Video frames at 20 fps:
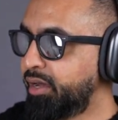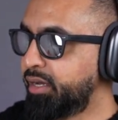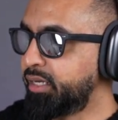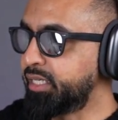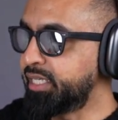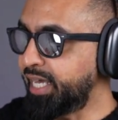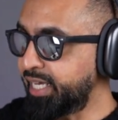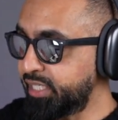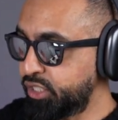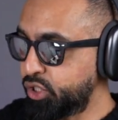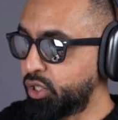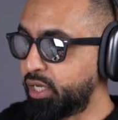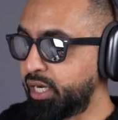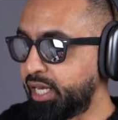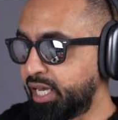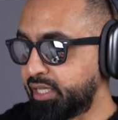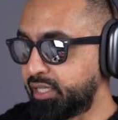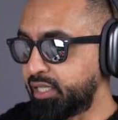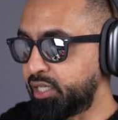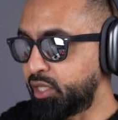Yes, you're going to
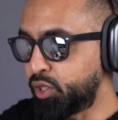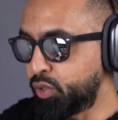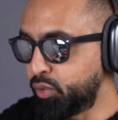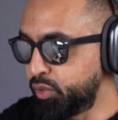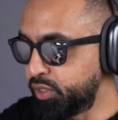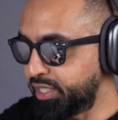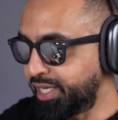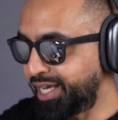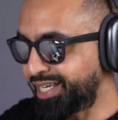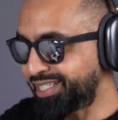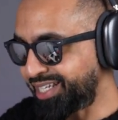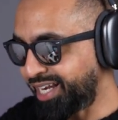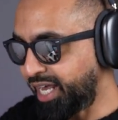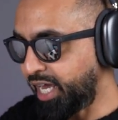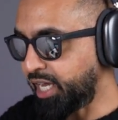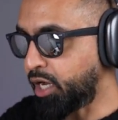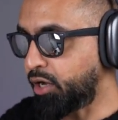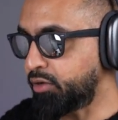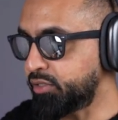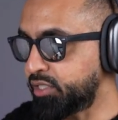get the enthusiasts
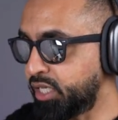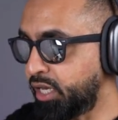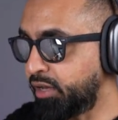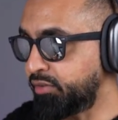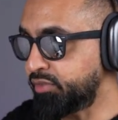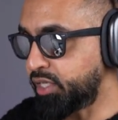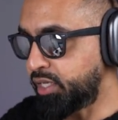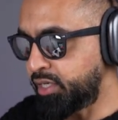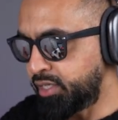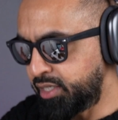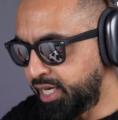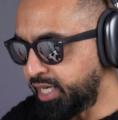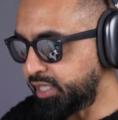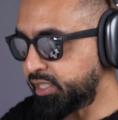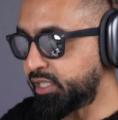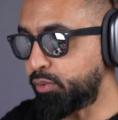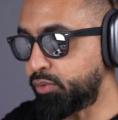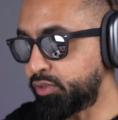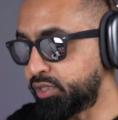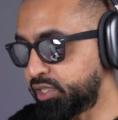like ourselves, and yes,
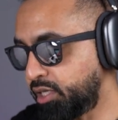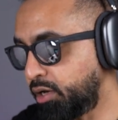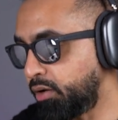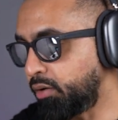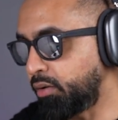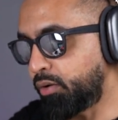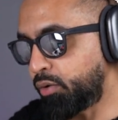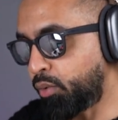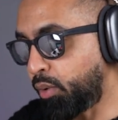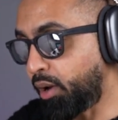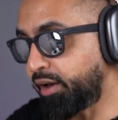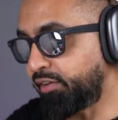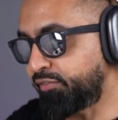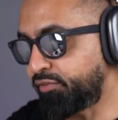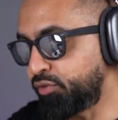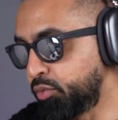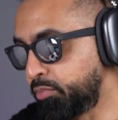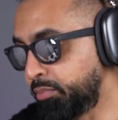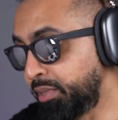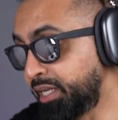they will sell quite a
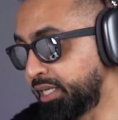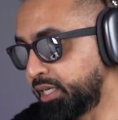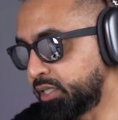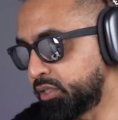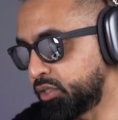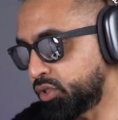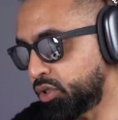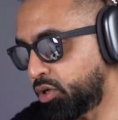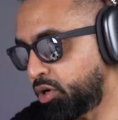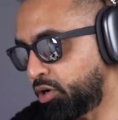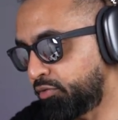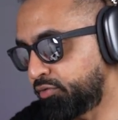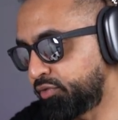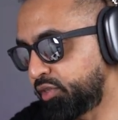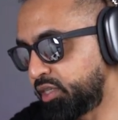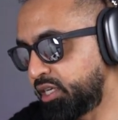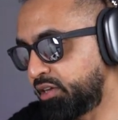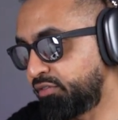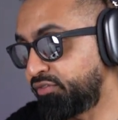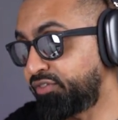few millions of
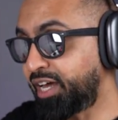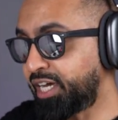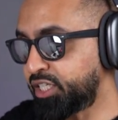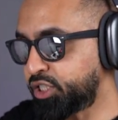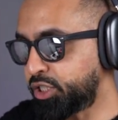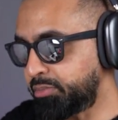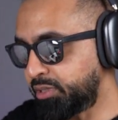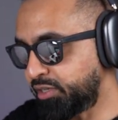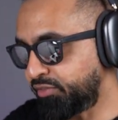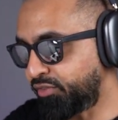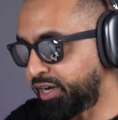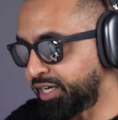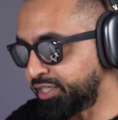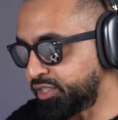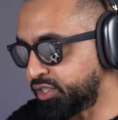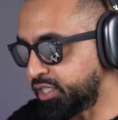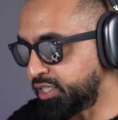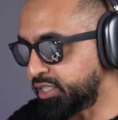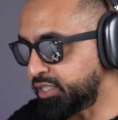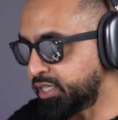the flagship
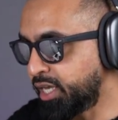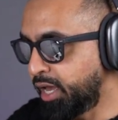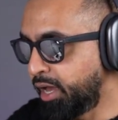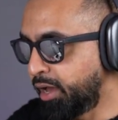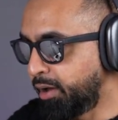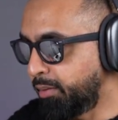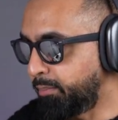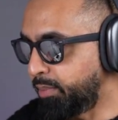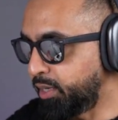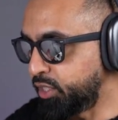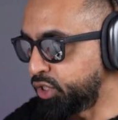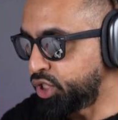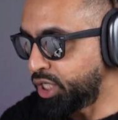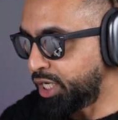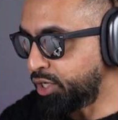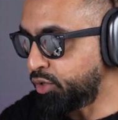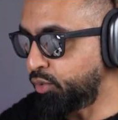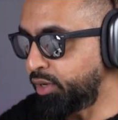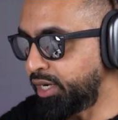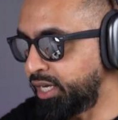devices, but
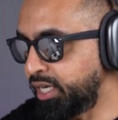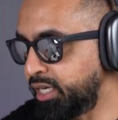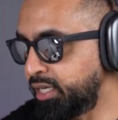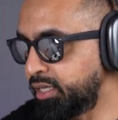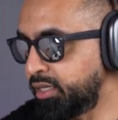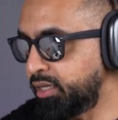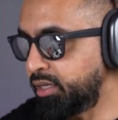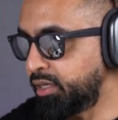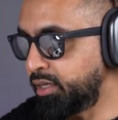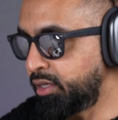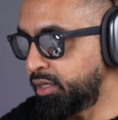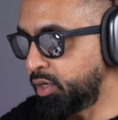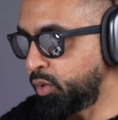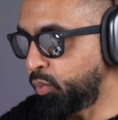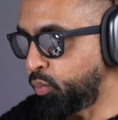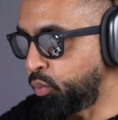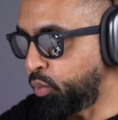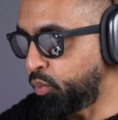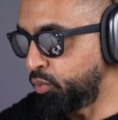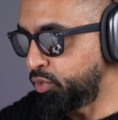generally
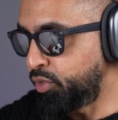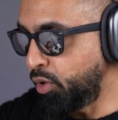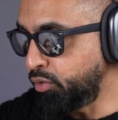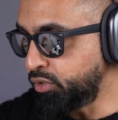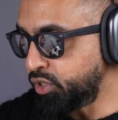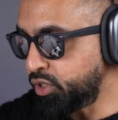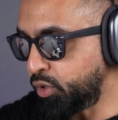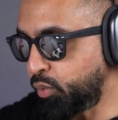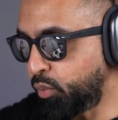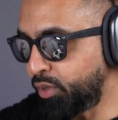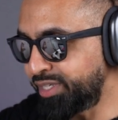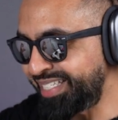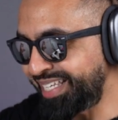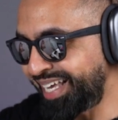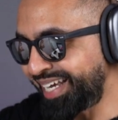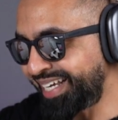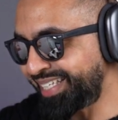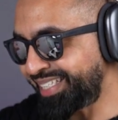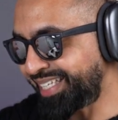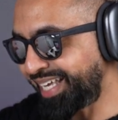those are the ones
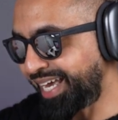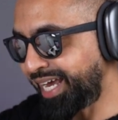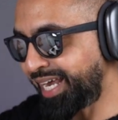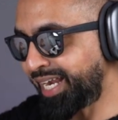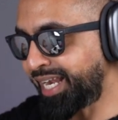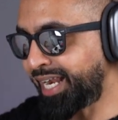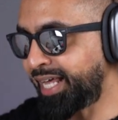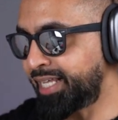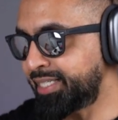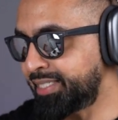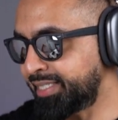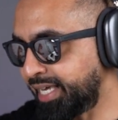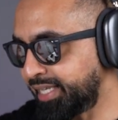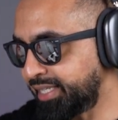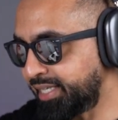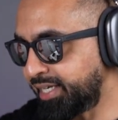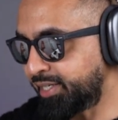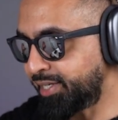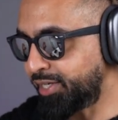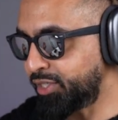that get the headlines, get
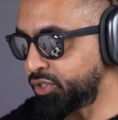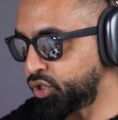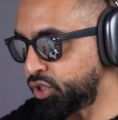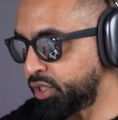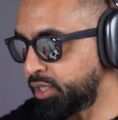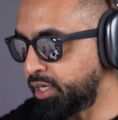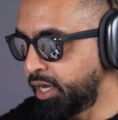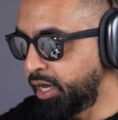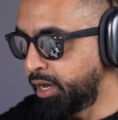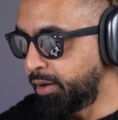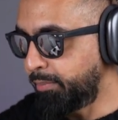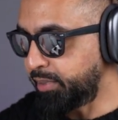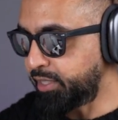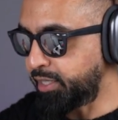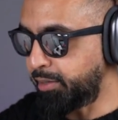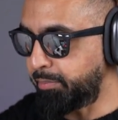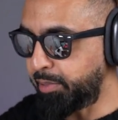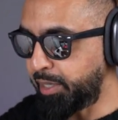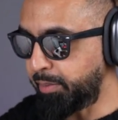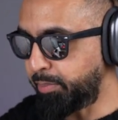the attention, but
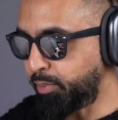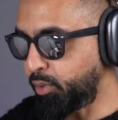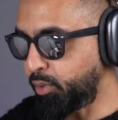then people